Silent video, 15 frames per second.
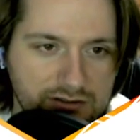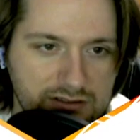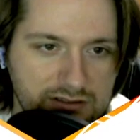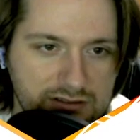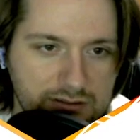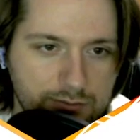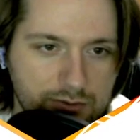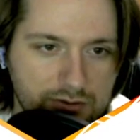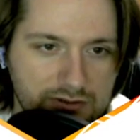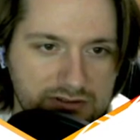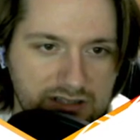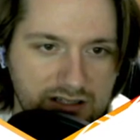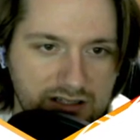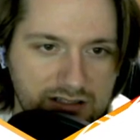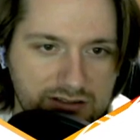It supports
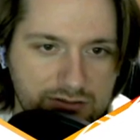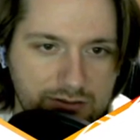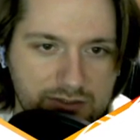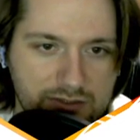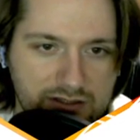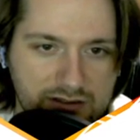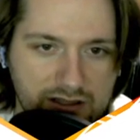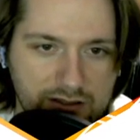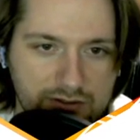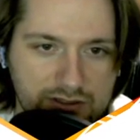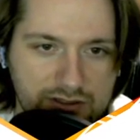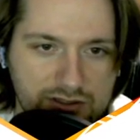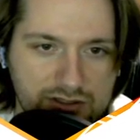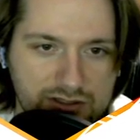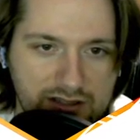any scripting
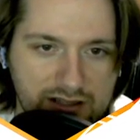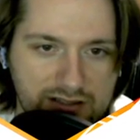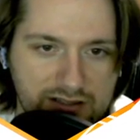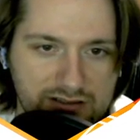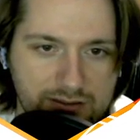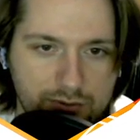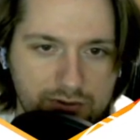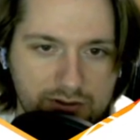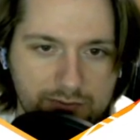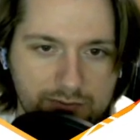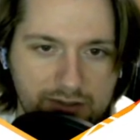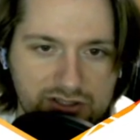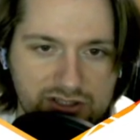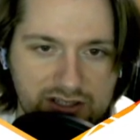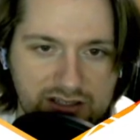language that is supported by
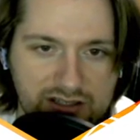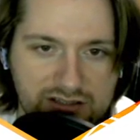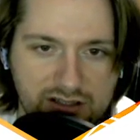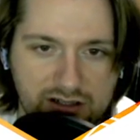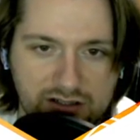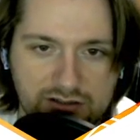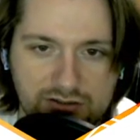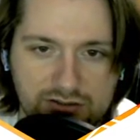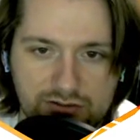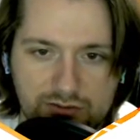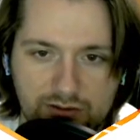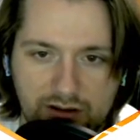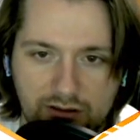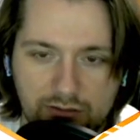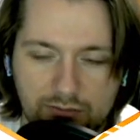JSR
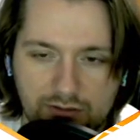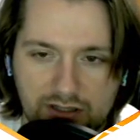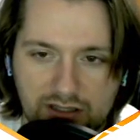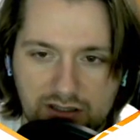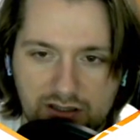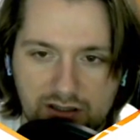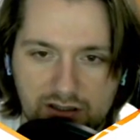223,